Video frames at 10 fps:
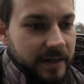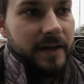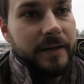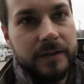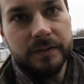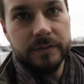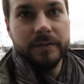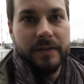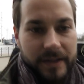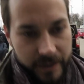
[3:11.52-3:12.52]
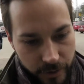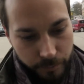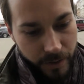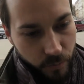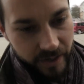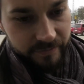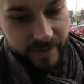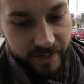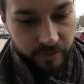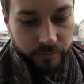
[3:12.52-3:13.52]
kind of help my wife
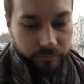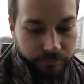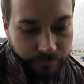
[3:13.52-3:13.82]
out,